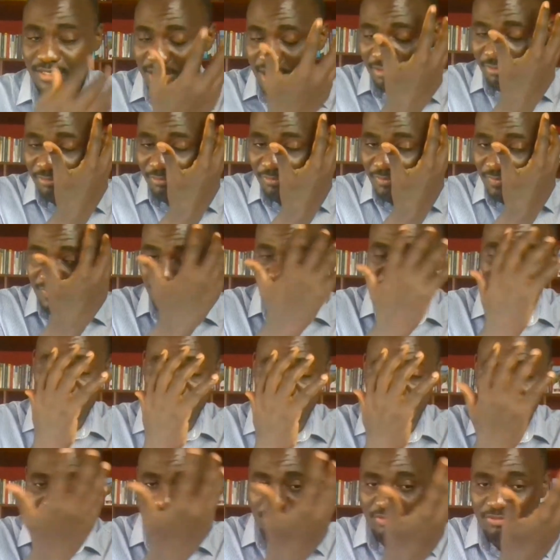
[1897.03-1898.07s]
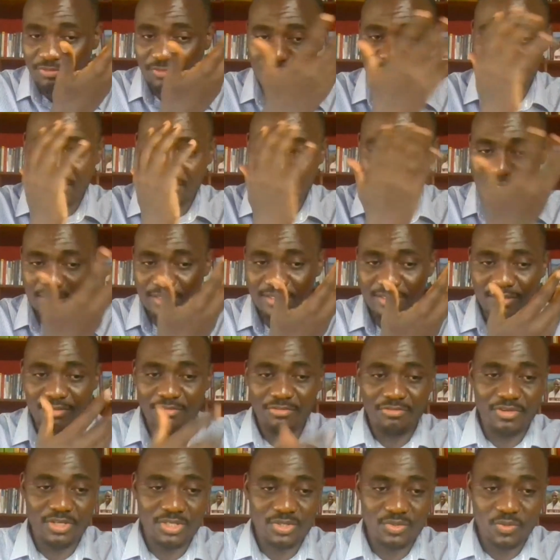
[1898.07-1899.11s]
have part of the
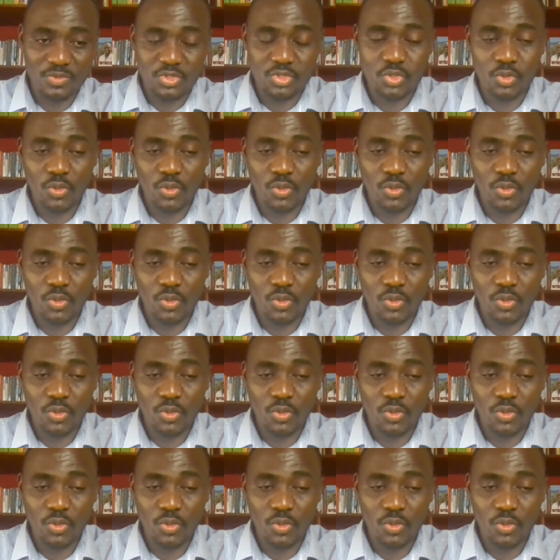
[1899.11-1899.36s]
face was